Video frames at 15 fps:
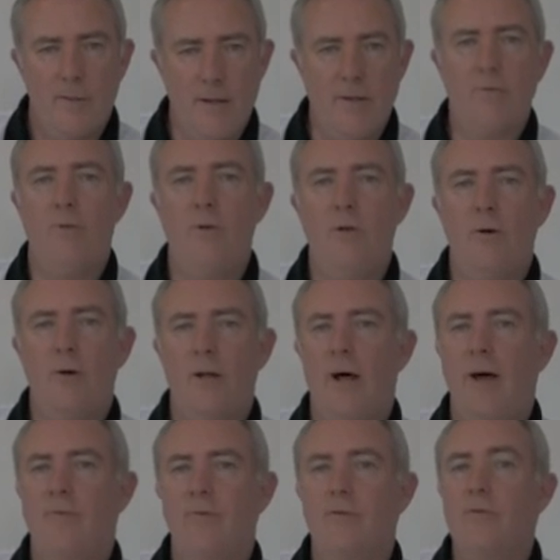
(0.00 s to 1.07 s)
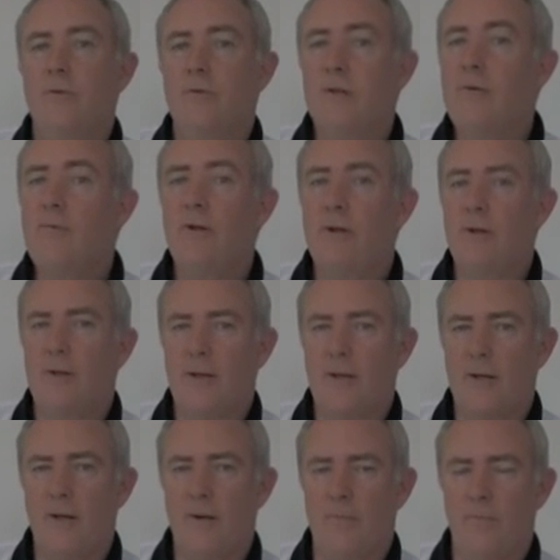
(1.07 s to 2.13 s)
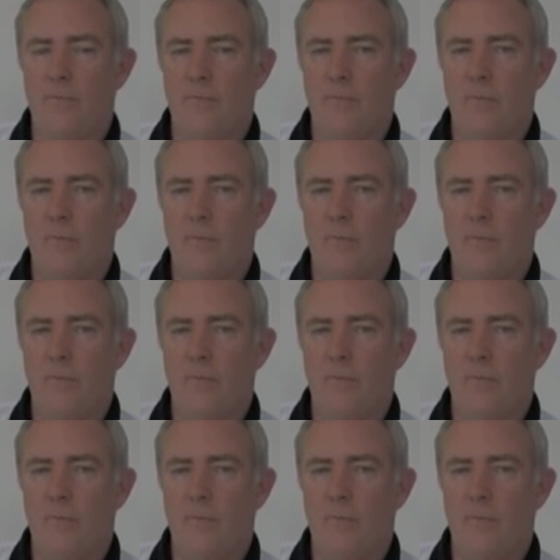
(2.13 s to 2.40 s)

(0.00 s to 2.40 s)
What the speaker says: That's what you can have as your dividend income.